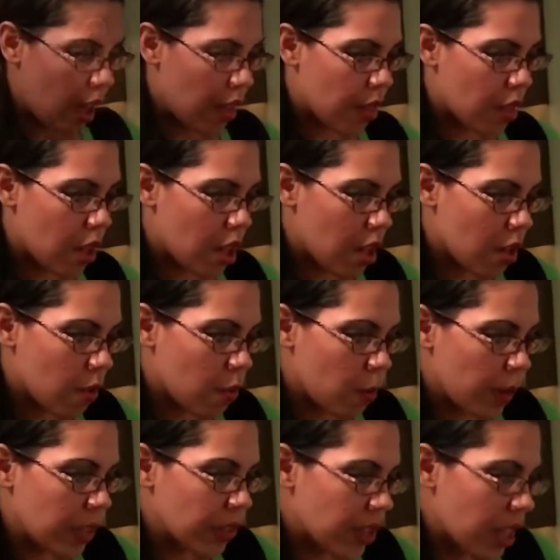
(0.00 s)
And the
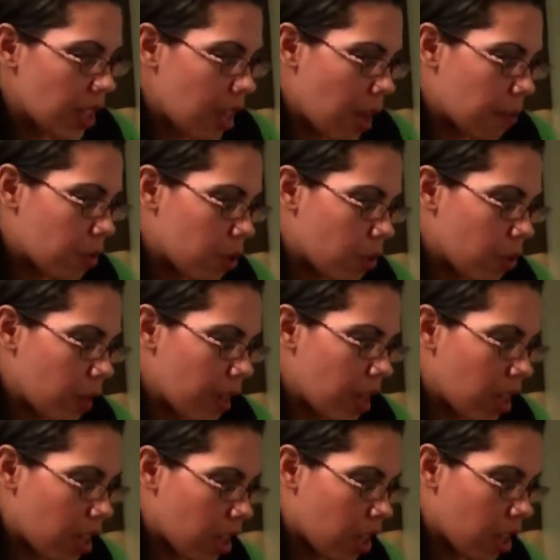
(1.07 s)
reason I'm
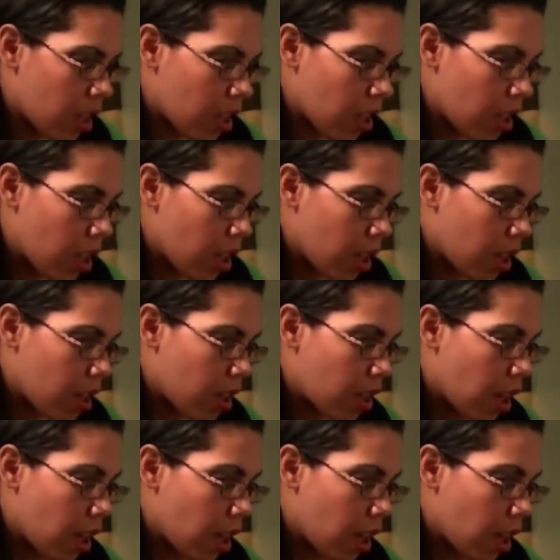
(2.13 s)
doing the